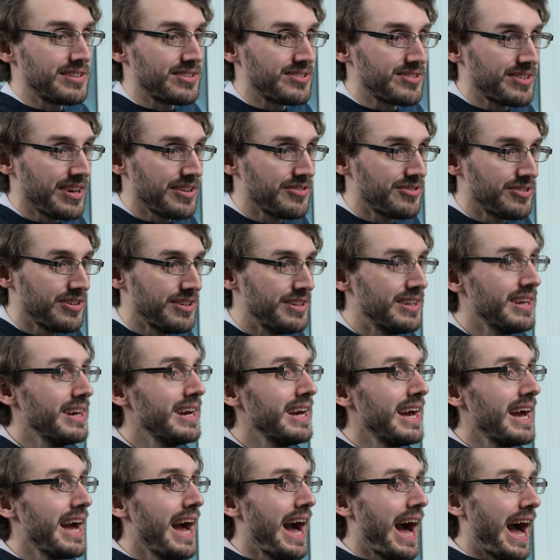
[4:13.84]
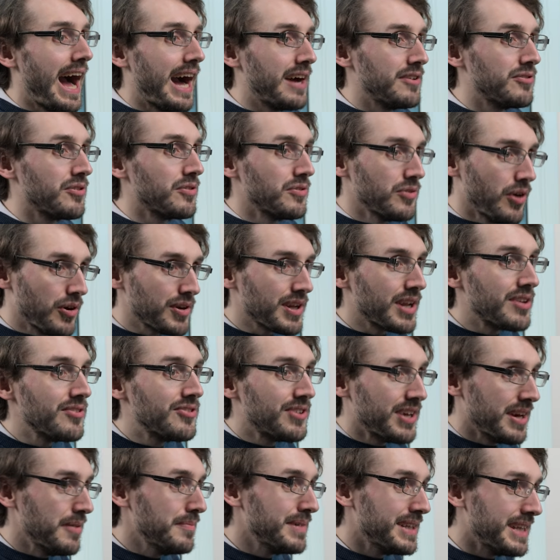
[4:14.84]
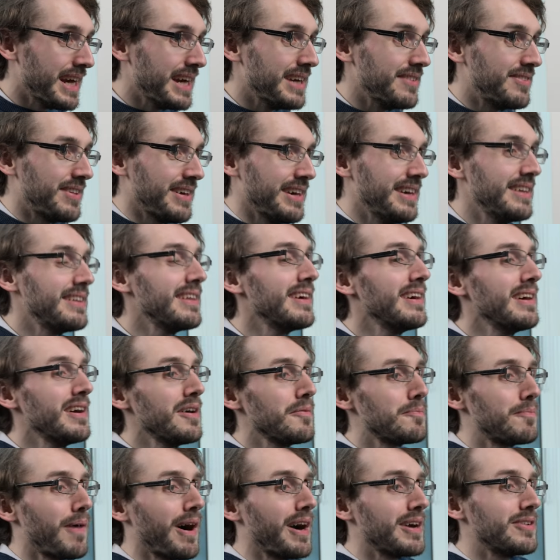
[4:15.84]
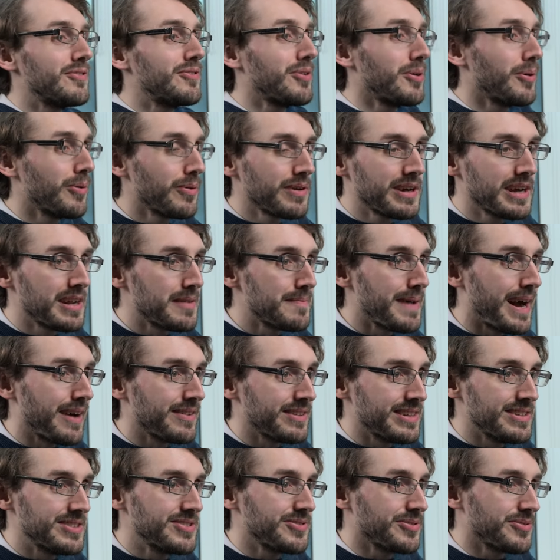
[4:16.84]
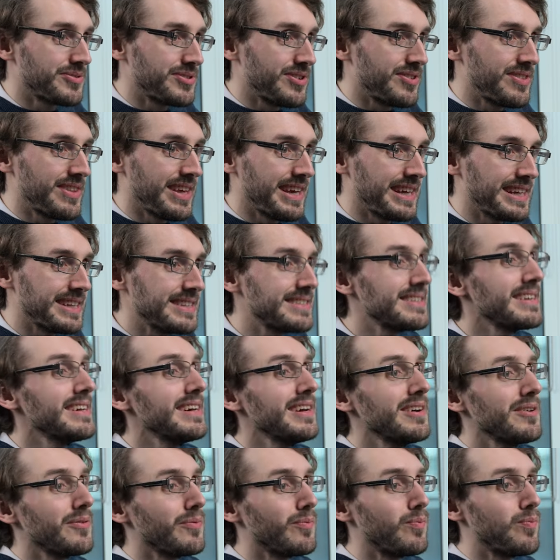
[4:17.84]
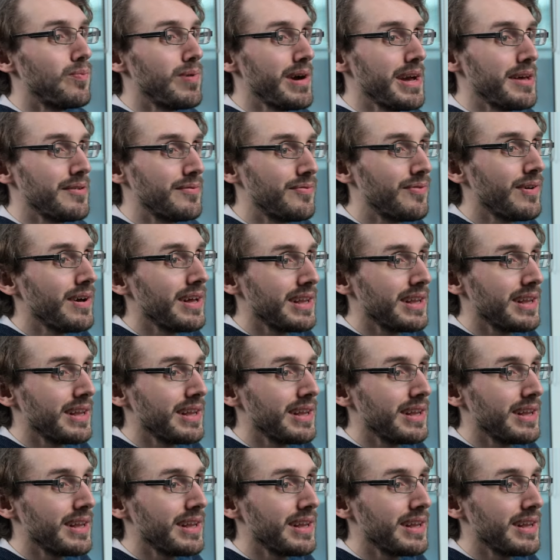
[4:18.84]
discussion. And you're not intimidated by talking about these sorts of things with